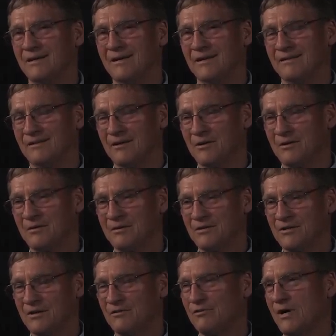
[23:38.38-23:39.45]
And their
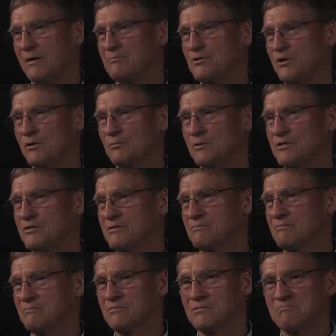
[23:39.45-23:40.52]
drop zone was,
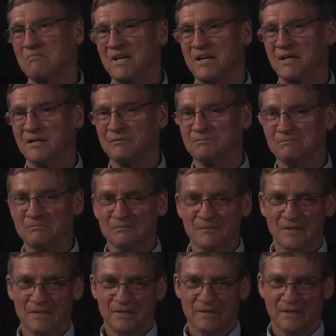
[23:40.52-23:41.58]
uh,
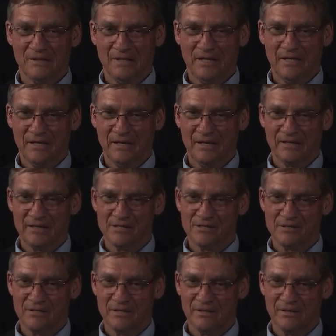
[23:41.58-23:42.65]
uh, I
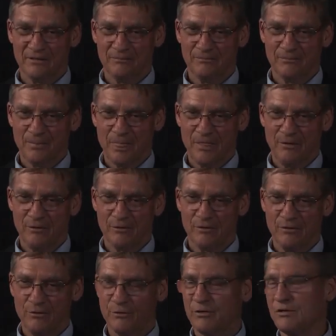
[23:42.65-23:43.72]
guess, uh, you,
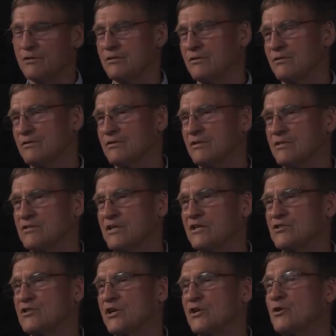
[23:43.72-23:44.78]
you could say
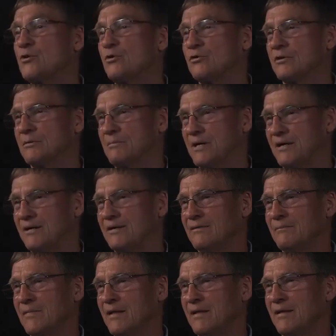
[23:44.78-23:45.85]
secured by
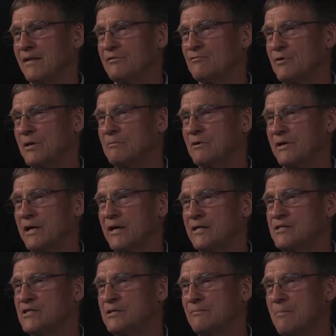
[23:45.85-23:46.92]
uh, three
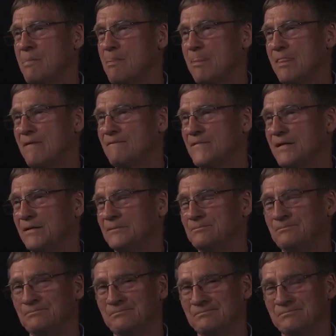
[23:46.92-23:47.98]
brigades.
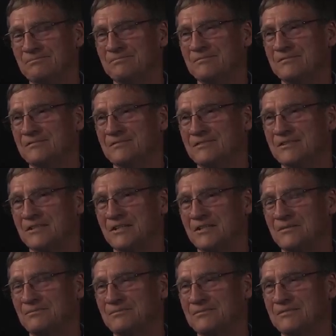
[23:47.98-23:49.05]
um, uh,
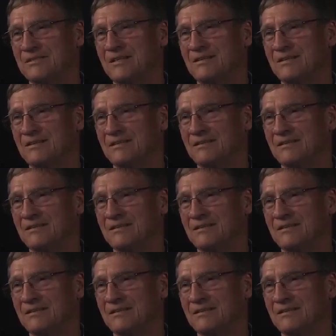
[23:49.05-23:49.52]
the,